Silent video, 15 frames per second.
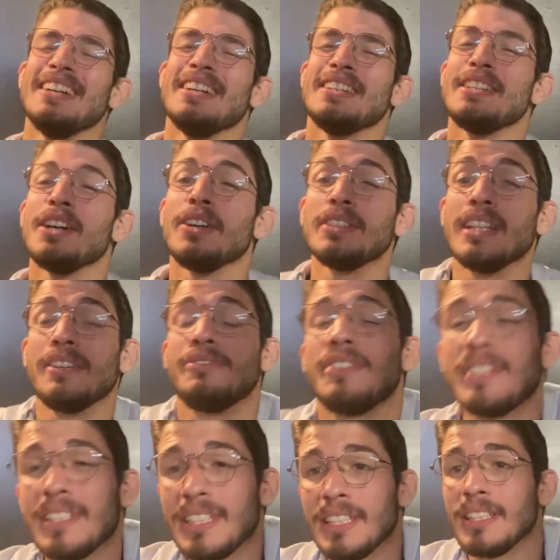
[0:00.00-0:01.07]
No,
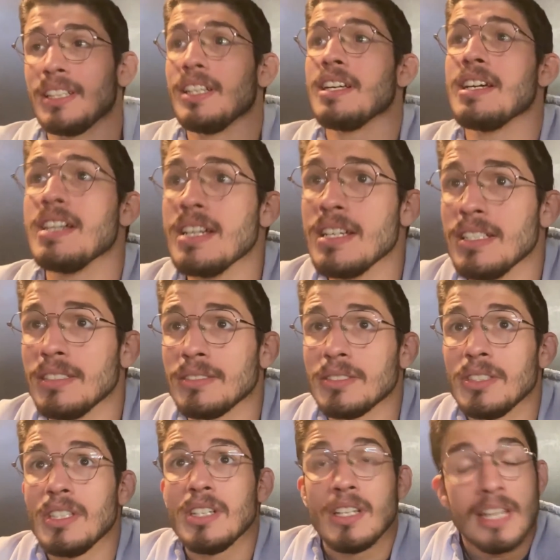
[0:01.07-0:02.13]
definitely.
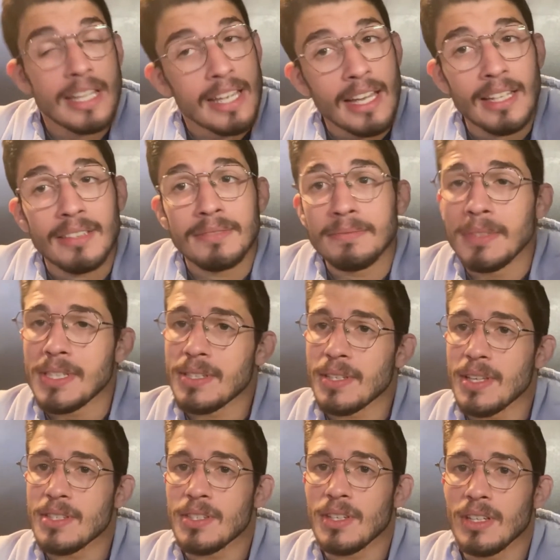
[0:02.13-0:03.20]
Again,
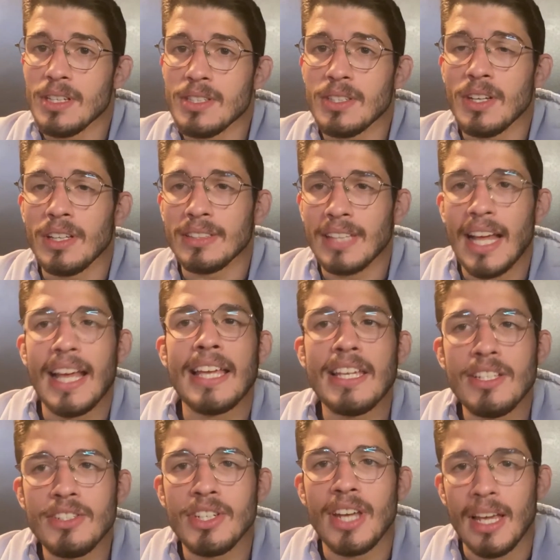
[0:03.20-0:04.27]
it's that
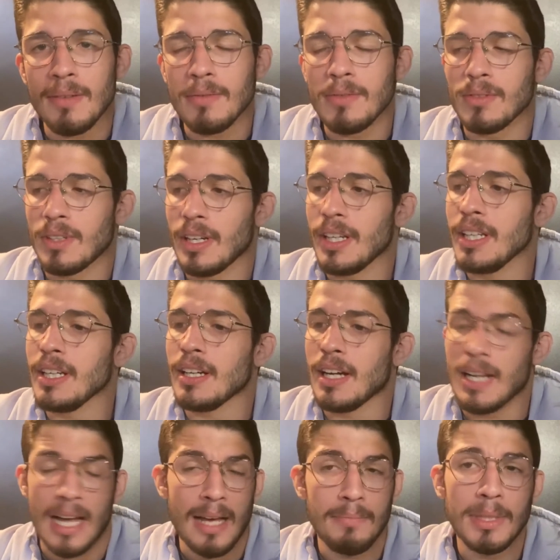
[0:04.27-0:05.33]
inch game, right?
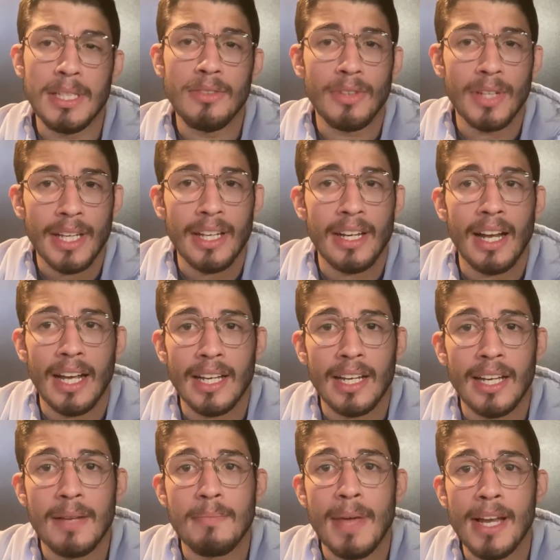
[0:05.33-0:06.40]
I believe I can
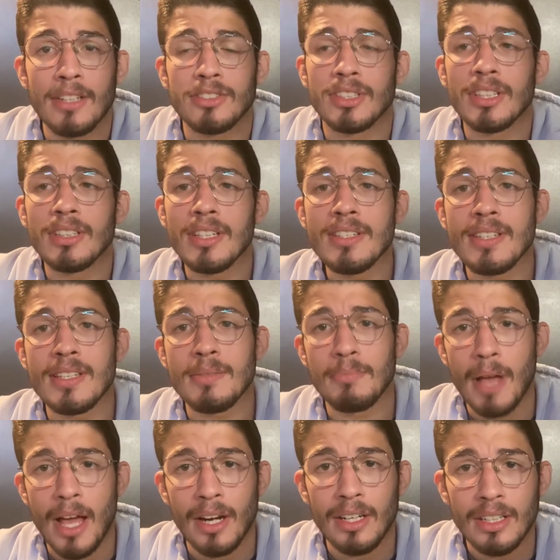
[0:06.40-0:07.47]
manage the distance
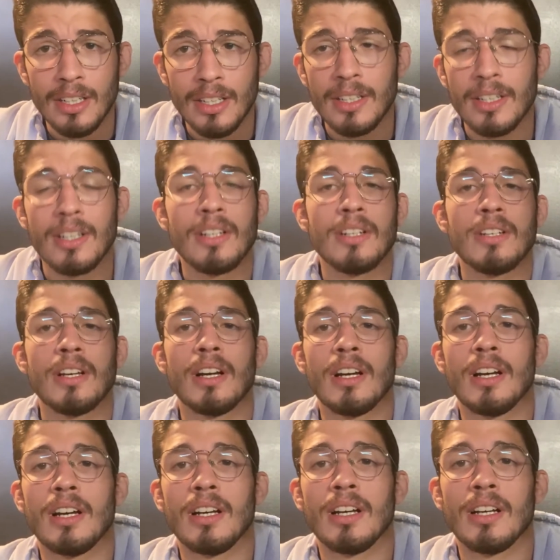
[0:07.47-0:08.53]
better.
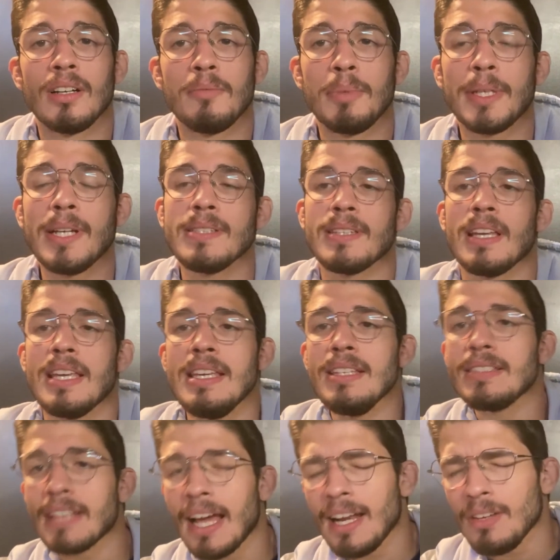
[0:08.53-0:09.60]
Because
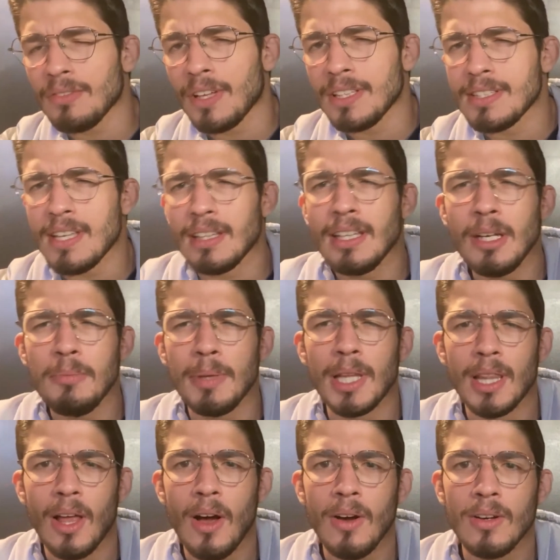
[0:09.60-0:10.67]
it's a little bit
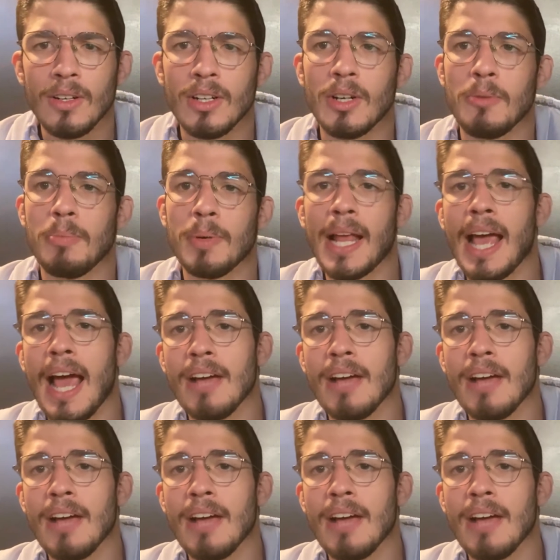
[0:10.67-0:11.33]
longer, but I